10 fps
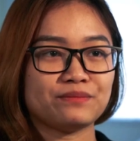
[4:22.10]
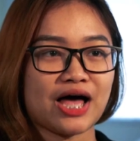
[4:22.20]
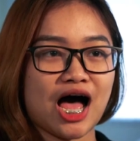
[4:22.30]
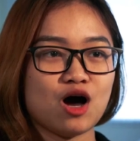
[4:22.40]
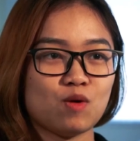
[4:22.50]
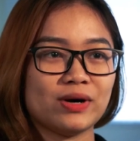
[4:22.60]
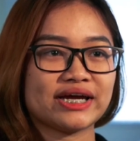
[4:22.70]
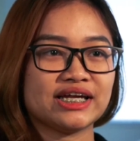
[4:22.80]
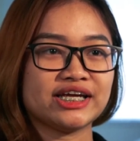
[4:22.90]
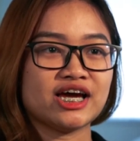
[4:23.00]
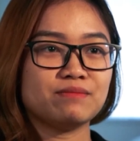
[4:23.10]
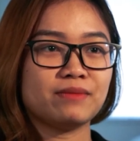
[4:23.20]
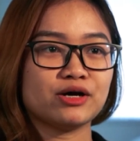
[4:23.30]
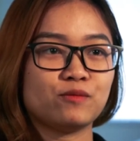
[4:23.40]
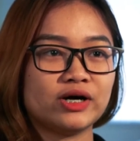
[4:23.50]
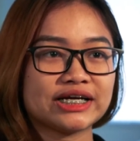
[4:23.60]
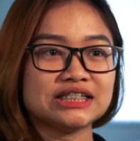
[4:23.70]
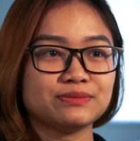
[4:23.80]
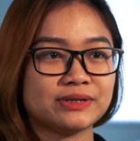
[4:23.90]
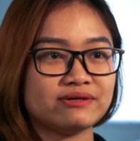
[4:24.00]
I hope I can gain my work
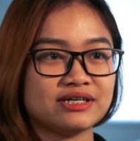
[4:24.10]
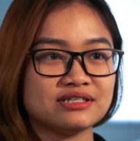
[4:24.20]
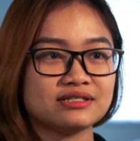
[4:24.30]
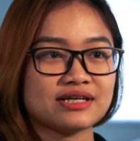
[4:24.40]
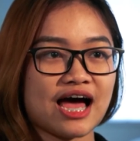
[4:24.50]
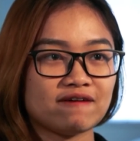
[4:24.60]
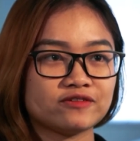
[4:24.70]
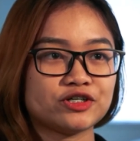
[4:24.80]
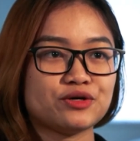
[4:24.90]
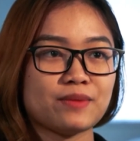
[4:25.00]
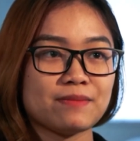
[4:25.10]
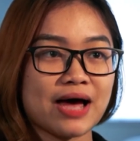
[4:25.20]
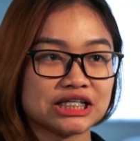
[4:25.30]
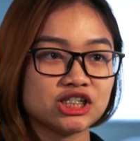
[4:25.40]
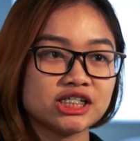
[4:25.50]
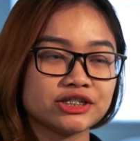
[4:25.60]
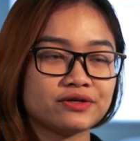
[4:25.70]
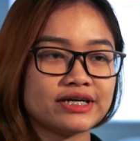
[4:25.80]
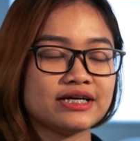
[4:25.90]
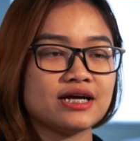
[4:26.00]
experience after my bachelor's
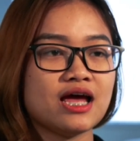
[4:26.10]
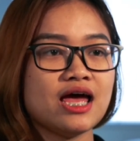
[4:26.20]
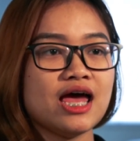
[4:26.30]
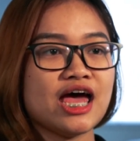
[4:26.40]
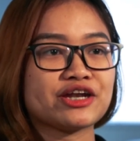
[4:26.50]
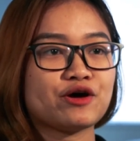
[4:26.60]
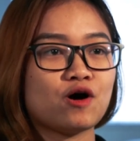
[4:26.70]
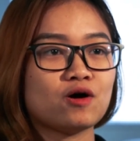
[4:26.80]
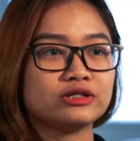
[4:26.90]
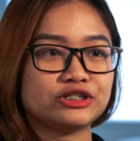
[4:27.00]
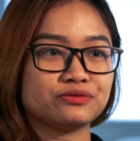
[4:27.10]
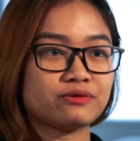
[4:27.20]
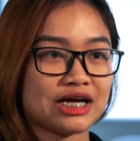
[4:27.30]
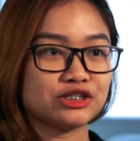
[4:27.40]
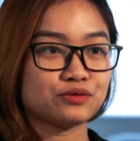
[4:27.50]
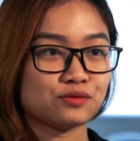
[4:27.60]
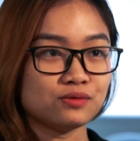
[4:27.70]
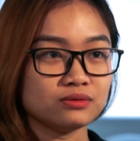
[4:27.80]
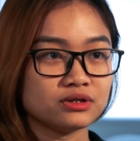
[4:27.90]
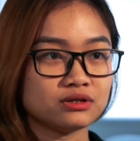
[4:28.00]
degree and go to grad
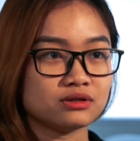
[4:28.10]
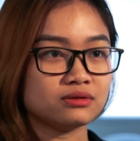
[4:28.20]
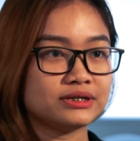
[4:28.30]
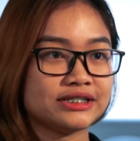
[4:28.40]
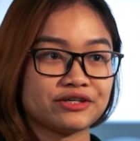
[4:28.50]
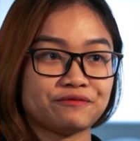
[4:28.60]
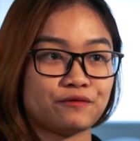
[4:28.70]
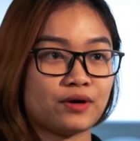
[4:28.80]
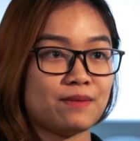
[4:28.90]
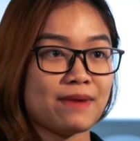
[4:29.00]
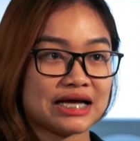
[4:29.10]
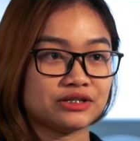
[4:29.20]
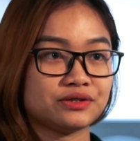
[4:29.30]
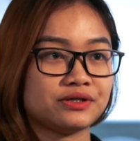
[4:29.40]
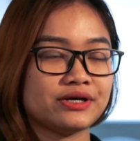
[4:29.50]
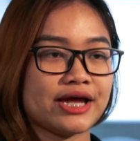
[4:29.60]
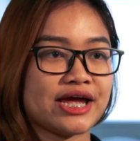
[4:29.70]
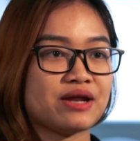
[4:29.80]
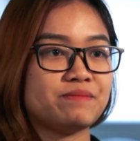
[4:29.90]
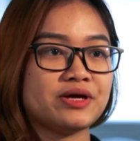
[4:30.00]
school to seek for a master
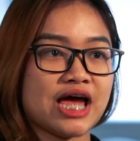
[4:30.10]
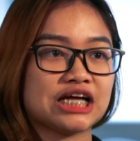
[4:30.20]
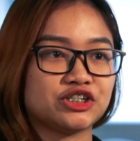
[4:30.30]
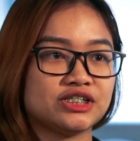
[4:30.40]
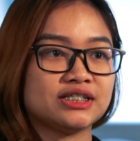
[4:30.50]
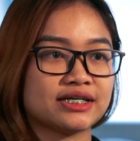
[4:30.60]
and P H D in